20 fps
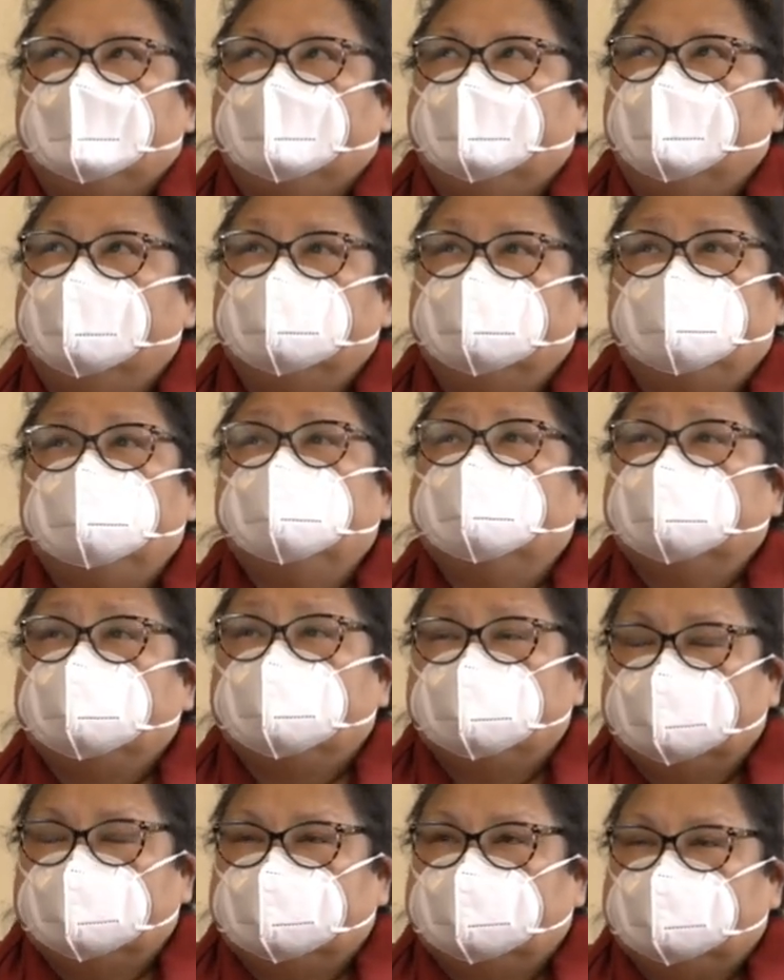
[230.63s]
No, two
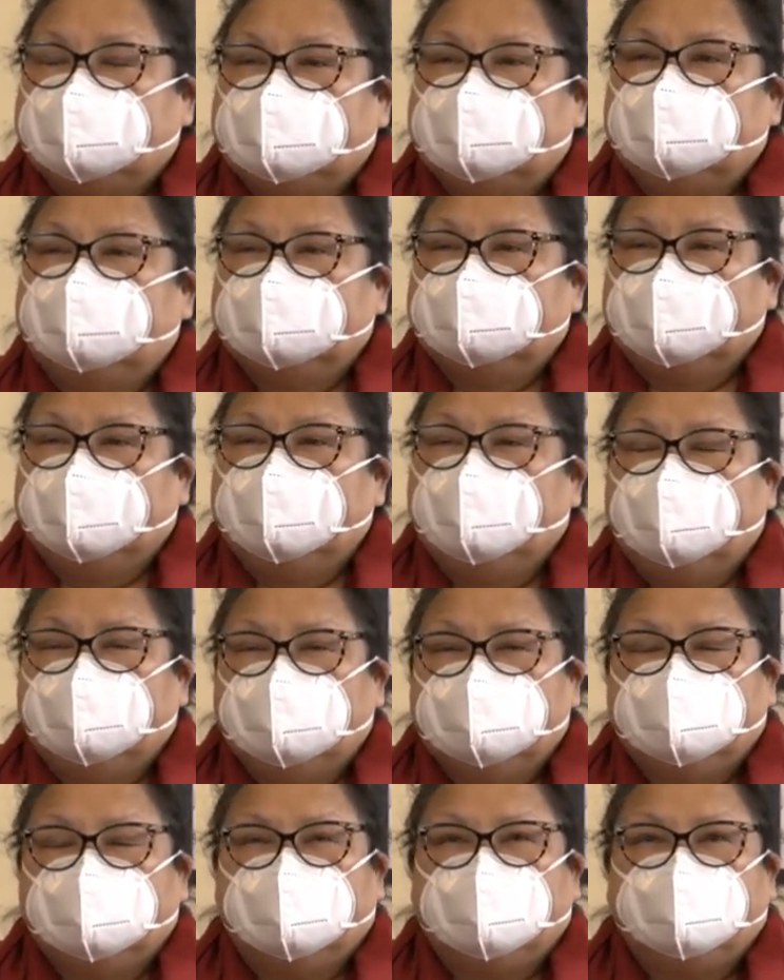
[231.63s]
hundred sixty was my
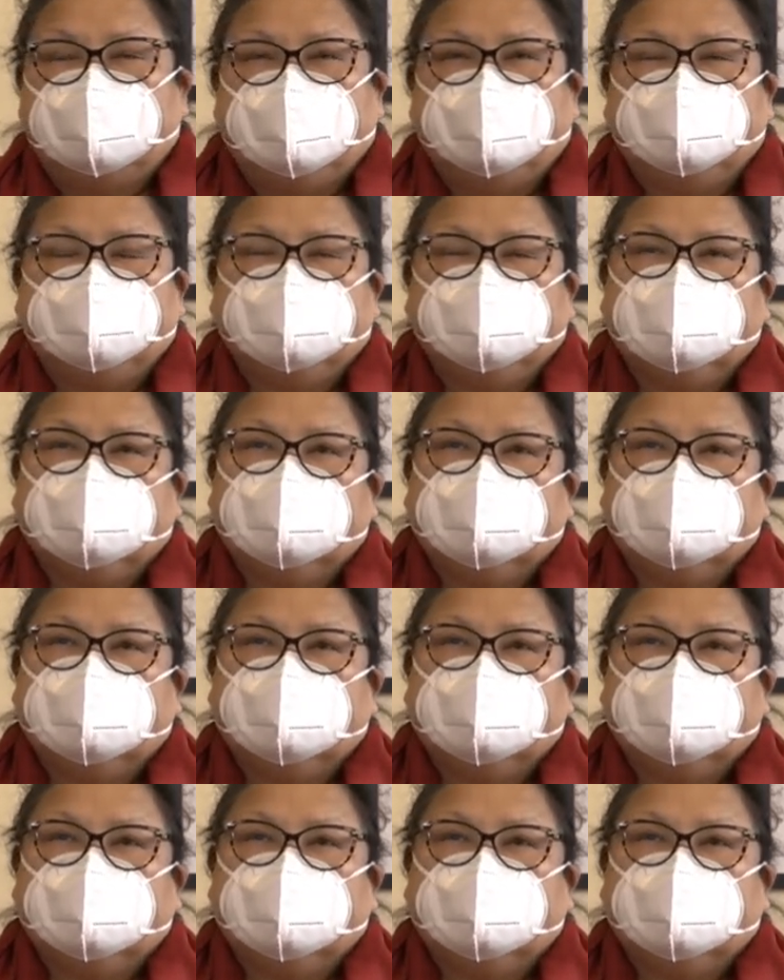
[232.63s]
highest heart rate.